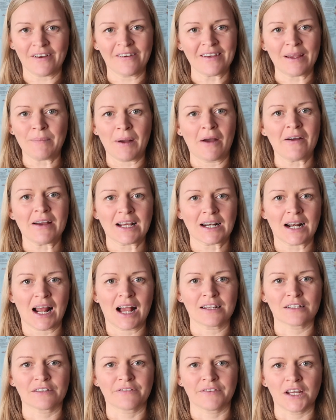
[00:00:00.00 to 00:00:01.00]
a very
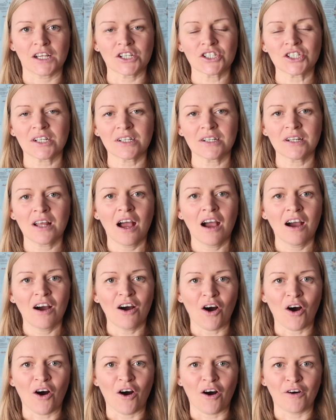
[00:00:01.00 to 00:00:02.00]
Americanized version
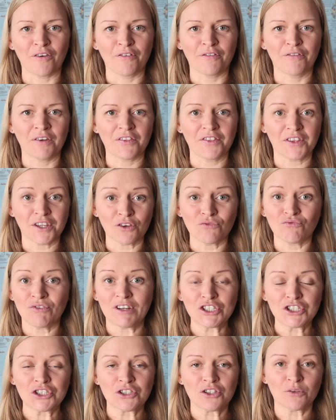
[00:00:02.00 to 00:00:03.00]
of the
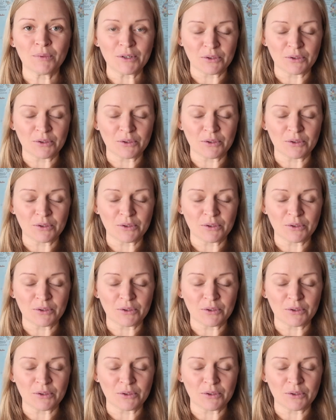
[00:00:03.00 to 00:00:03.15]
original,